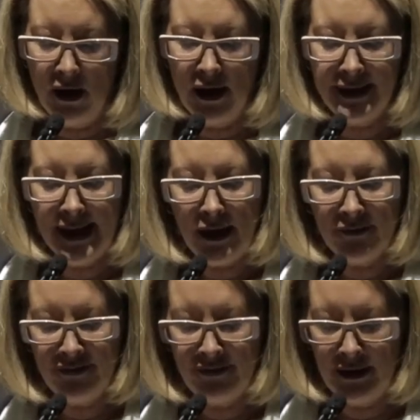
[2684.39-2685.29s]
"I now
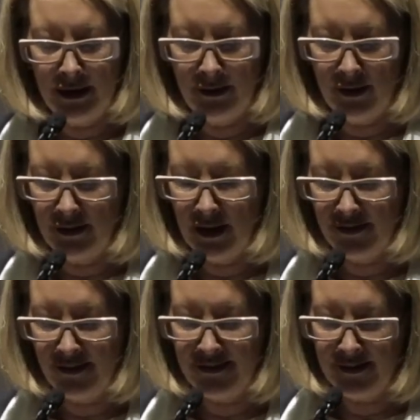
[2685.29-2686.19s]
see that
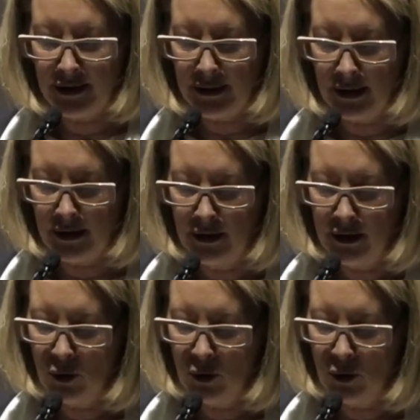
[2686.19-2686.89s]
there's a subtler,